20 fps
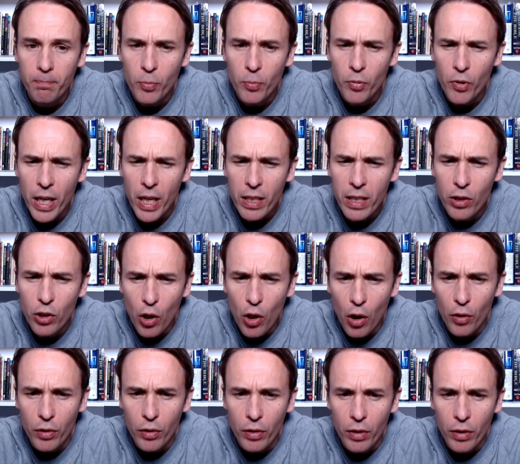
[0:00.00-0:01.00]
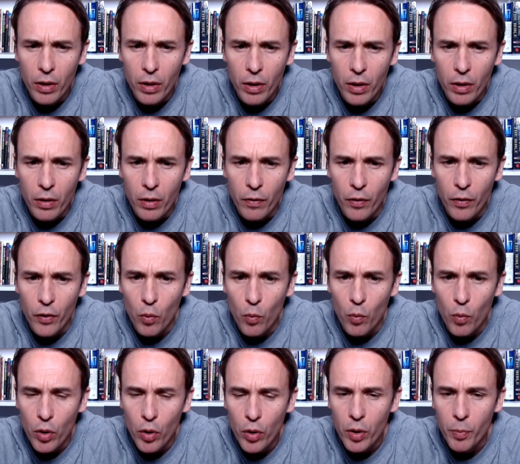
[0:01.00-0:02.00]
Praise God for the
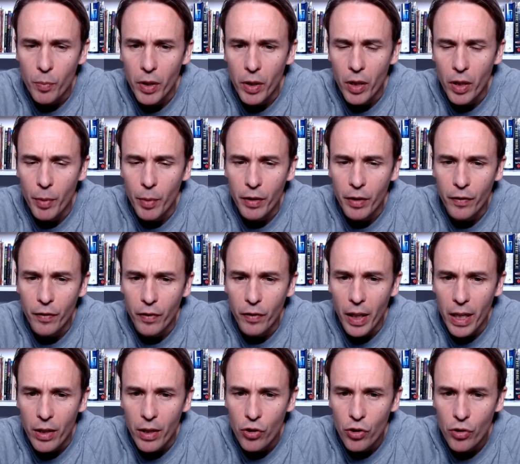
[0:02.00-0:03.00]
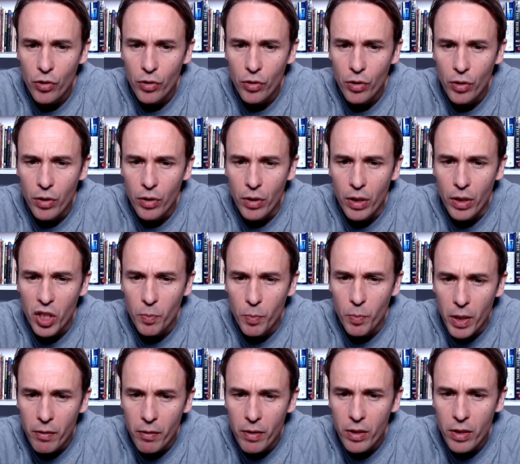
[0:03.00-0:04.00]
Word becoming flesh,
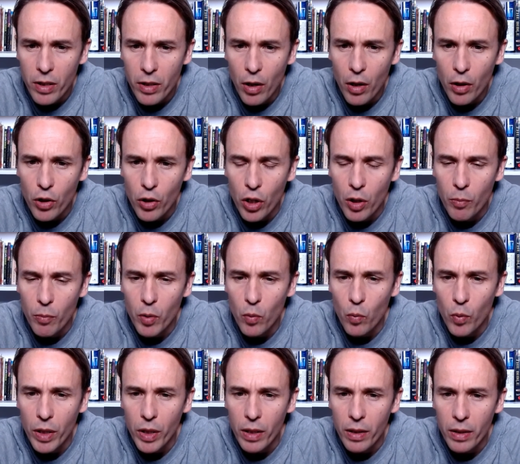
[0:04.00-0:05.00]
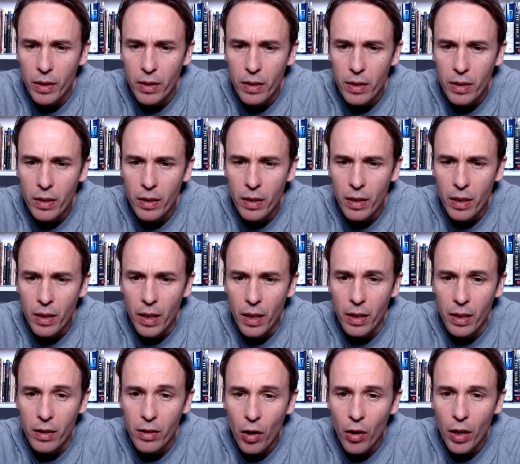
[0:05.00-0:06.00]
experiencing our human weakness,
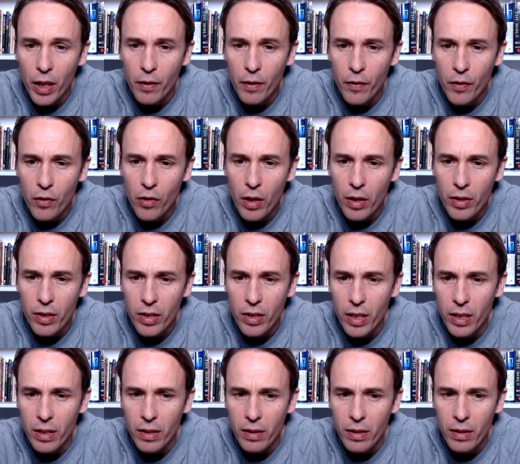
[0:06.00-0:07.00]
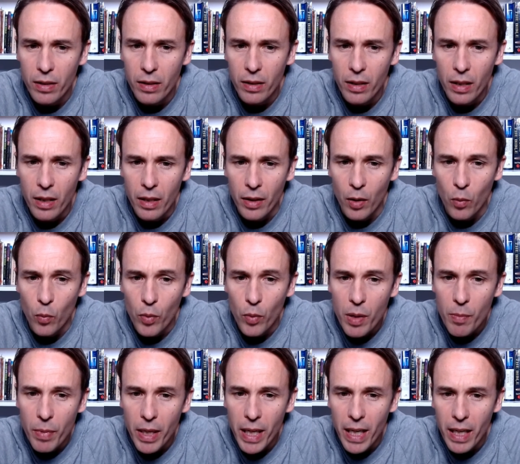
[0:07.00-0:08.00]
and dying for our sins, that
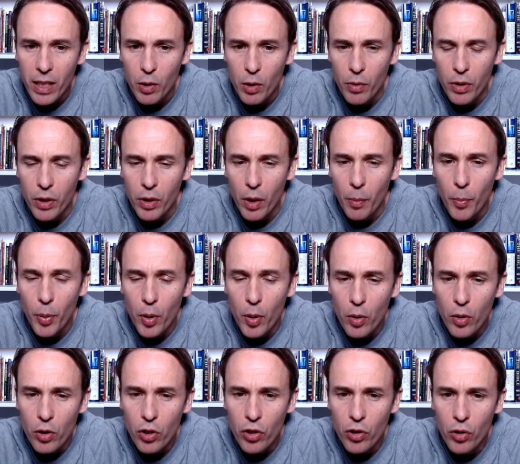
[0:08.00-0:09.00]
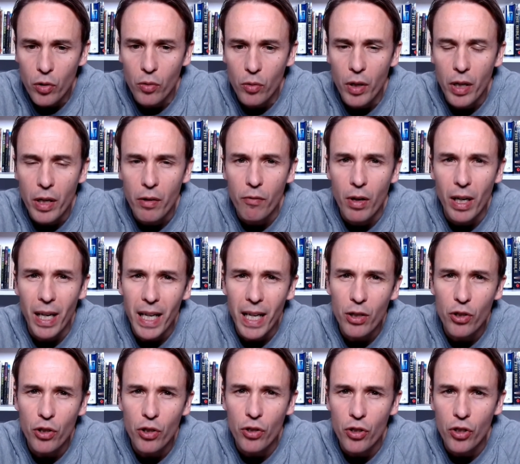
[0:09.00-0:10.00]
we may enter into a personal
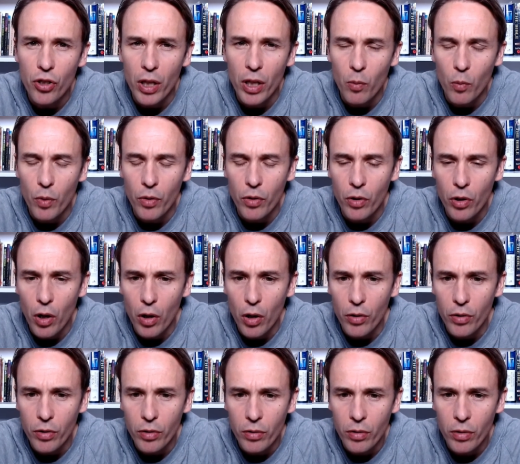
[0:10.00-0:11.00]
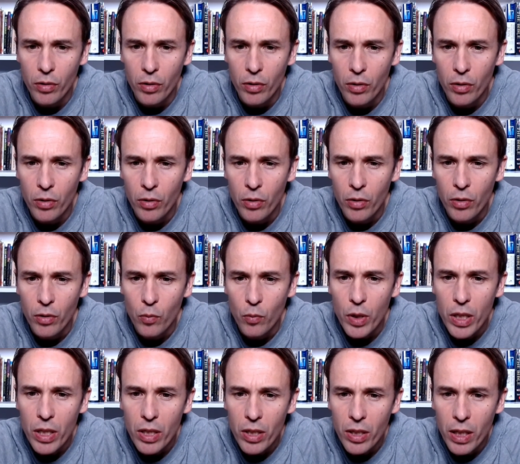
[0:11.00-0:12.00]
relationship with God.
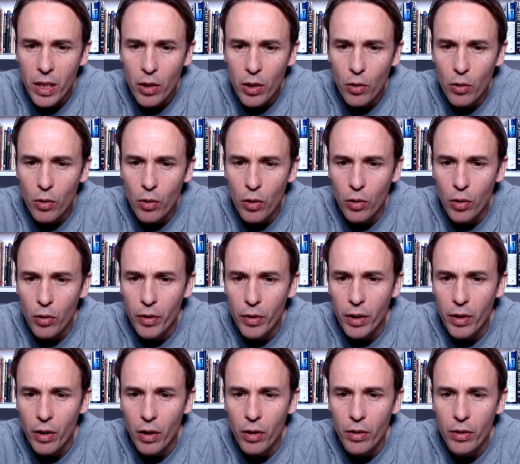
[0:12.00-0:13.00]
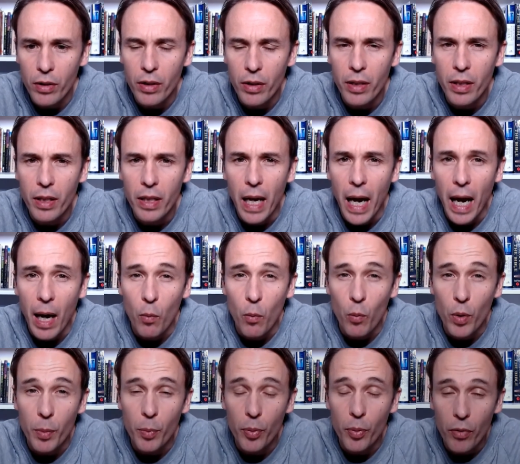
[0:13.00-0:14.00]
We see your glory, God, and
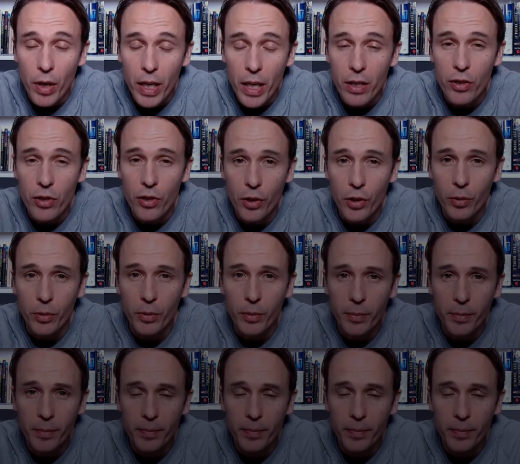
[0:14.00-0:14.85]
we praise you.